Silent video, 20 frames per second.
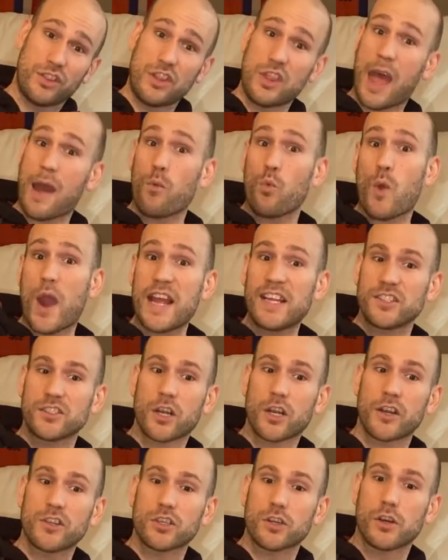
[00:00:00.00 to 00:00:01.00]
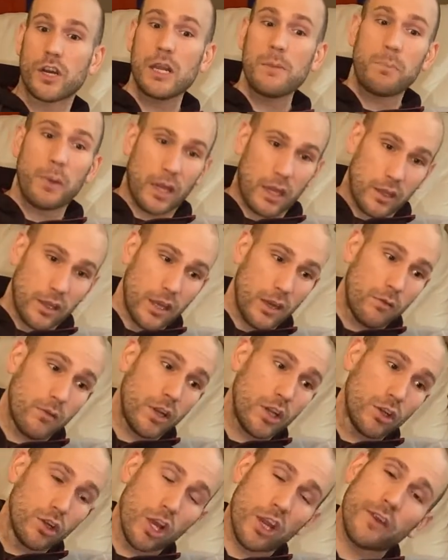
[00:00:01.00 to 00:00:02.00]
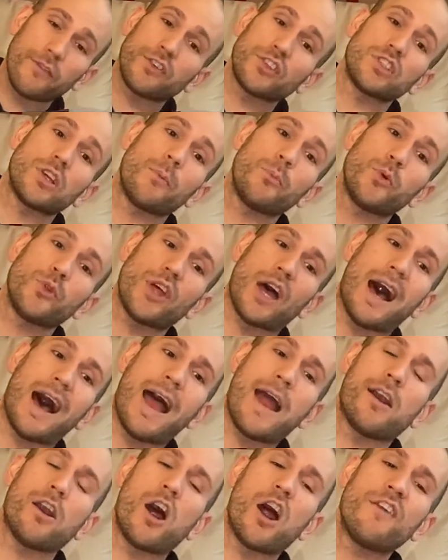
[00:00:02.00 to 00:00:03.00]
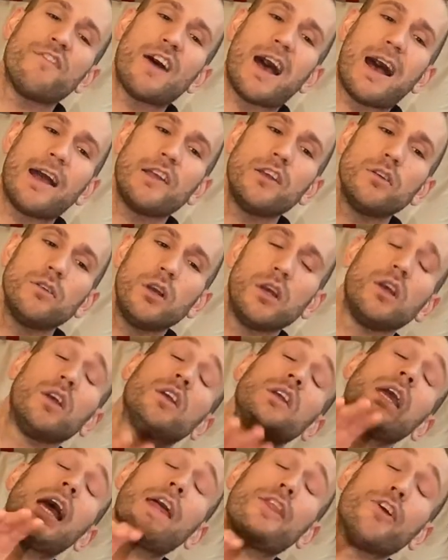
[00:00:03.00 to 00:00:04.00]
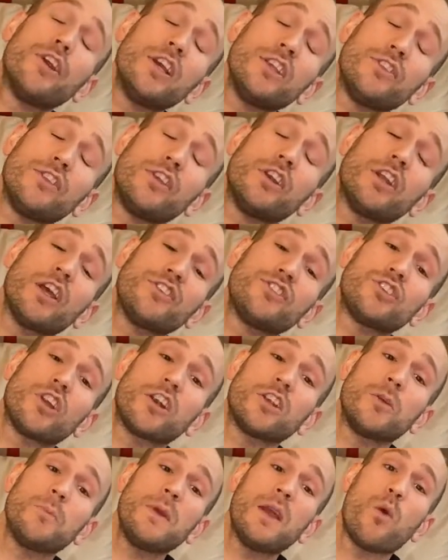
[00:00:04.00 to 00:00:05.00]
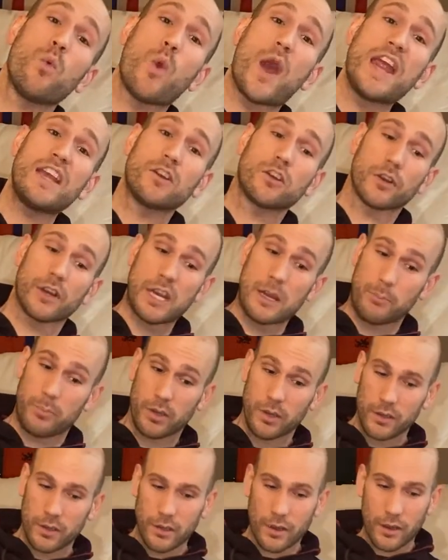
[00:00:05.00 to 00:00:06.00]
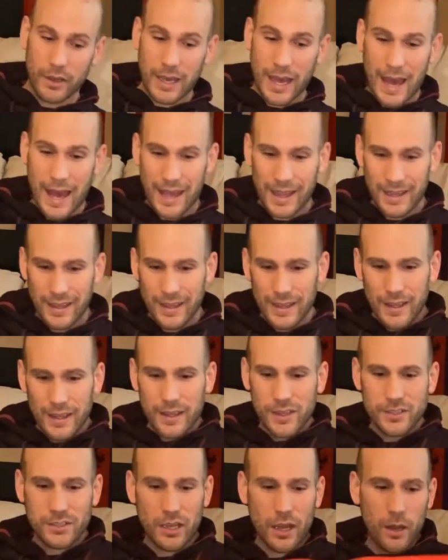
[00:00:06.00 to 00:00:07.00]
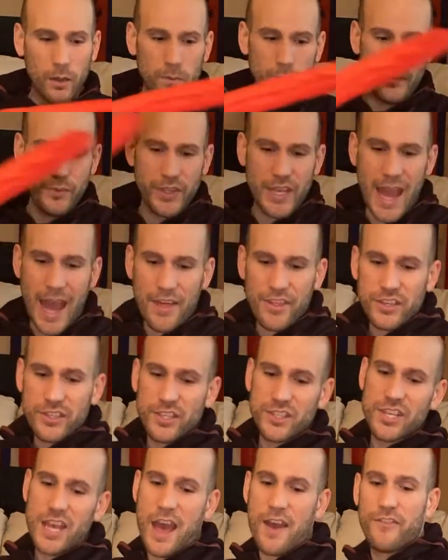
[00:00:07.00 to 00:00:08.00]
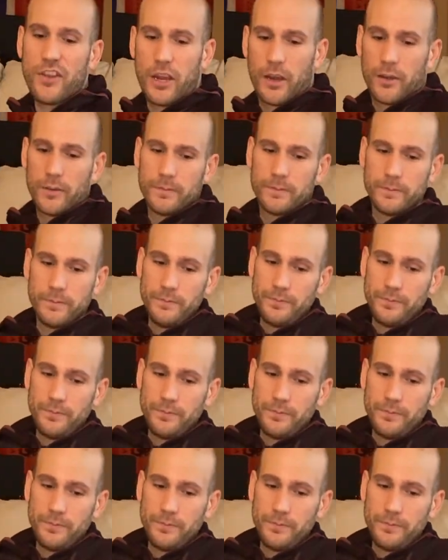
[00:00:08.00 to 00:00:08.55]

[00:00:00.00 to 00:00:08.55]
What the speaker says: That weight starts creeping. And when you're looking for something with a higher R value, yeah, there does start to be a weight creep. Okay, so yeah, this is heavier.